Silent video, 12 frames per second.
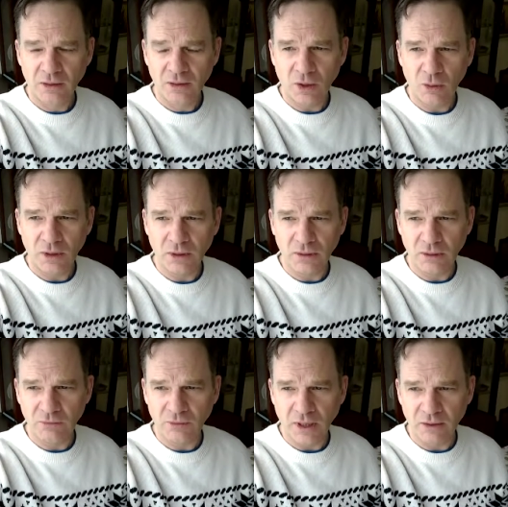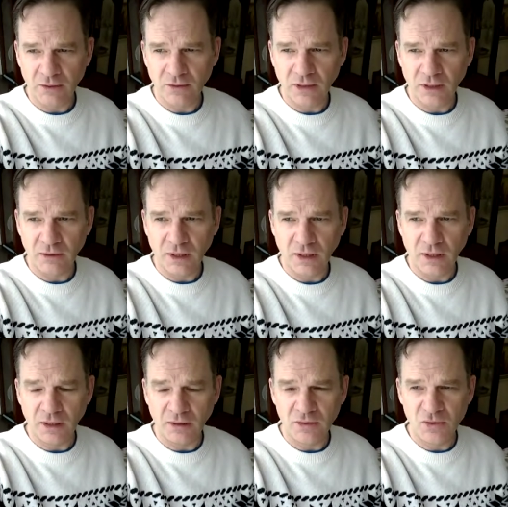token rather than
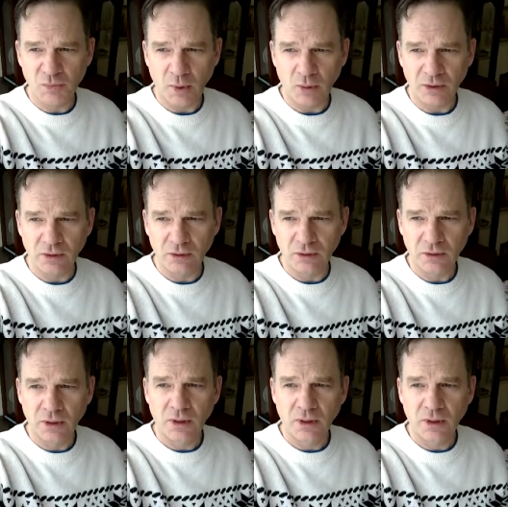a spoken.